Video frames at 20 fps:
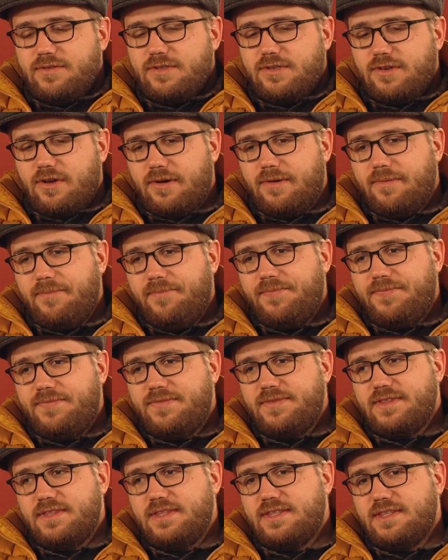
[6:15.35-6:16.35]
So
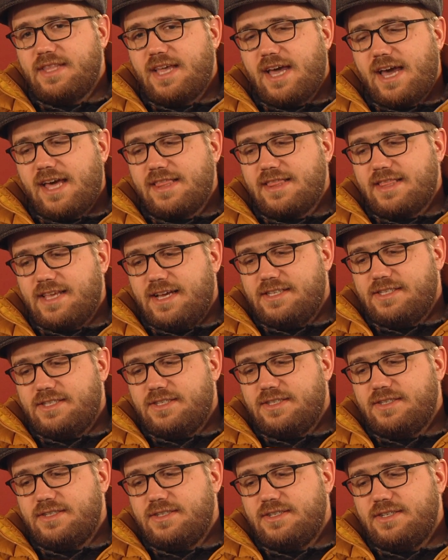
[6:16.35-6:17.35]
I think
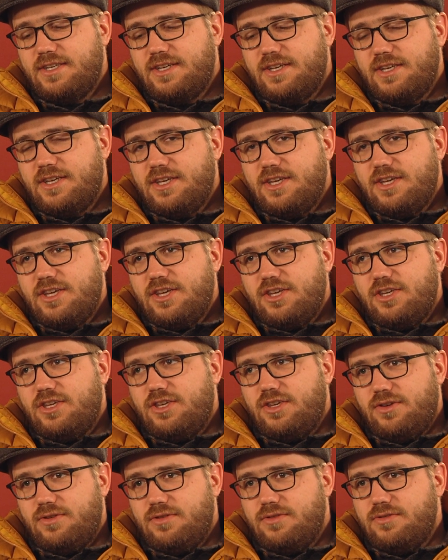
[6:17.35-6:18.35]
that's
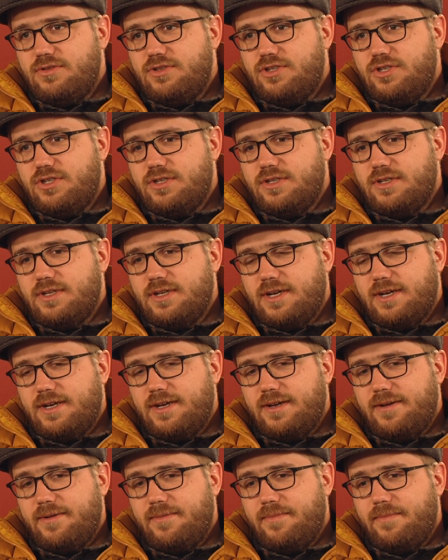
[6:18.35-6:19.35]
huge.
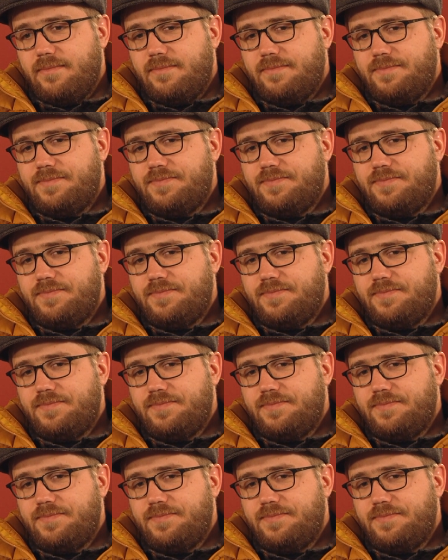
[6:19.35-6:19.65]
But